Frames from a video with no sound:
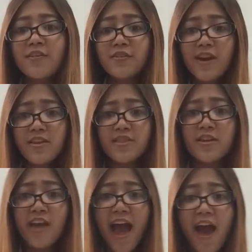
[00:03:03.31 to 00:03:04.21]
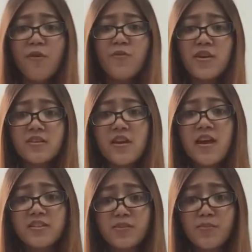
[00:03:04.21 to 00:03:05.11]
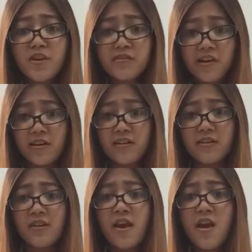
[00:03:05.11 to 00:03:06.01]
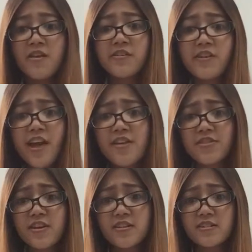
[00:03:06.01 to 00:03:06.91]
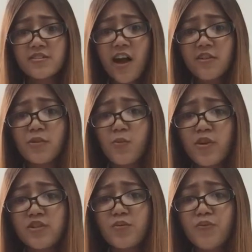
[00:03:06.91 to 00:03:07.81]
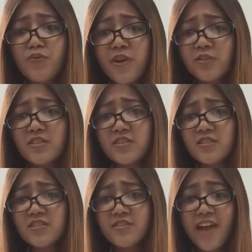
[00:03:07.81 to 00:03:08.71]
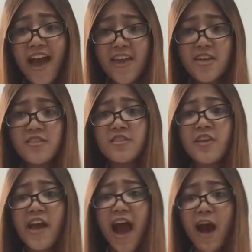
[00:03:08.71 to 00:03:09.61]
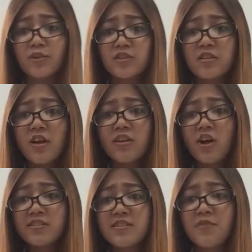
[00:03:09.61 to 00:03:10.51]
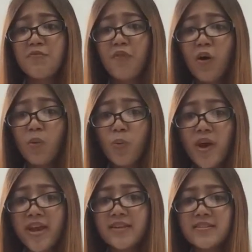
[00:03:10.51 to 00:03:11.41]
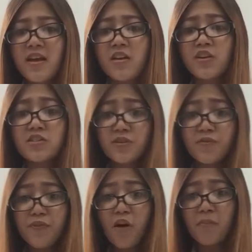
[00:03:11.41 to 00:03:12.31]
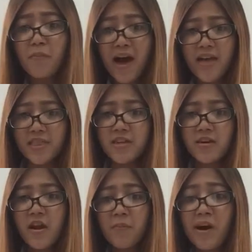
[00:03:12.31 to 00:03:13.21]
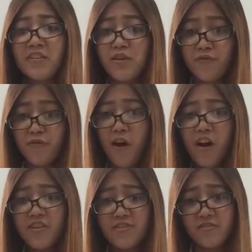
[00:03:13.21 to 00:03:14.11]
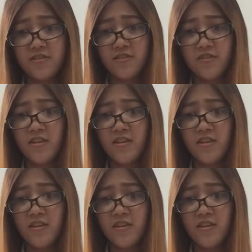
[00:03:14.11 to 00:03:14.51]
Greed is having seminar. Greed is talking with your future day in, day out, not just for weeks, not just for months, but not for years.